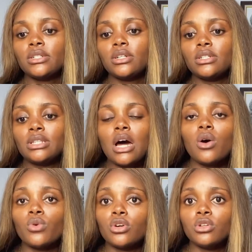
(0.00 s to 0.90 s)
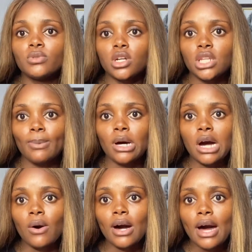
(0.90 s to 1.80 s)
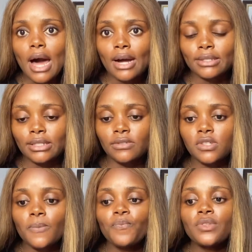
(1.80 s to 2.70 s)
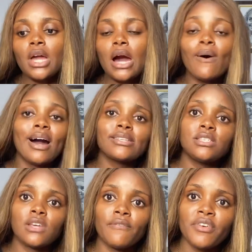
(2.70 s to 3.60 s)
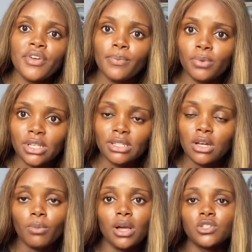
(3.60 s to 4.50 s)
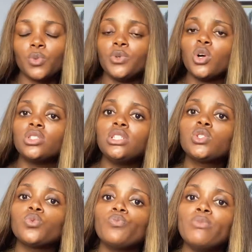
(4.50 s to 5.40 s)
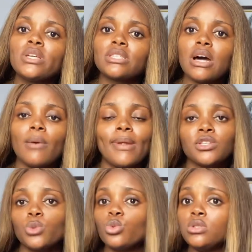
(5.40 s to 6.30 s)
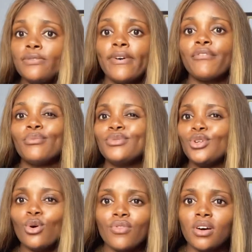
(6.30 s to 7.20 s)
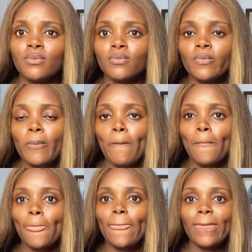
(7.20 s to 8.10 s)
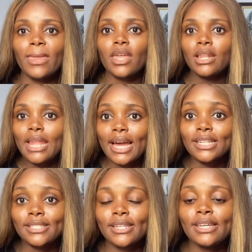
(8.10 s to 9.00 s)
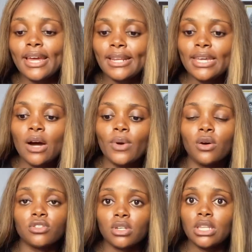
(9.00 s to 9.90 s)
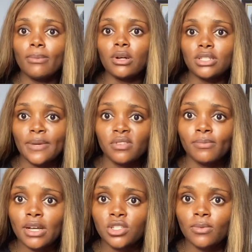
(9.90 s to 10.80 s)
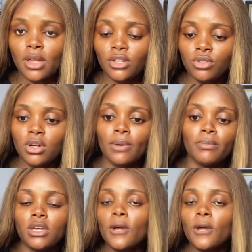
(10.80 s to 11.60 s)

now we're going to be talking about our actives. Our actives are very important in our black soap because this makes our black soap to differ from the other. Like I said earlier when I was talking about the types of black soap that you can make,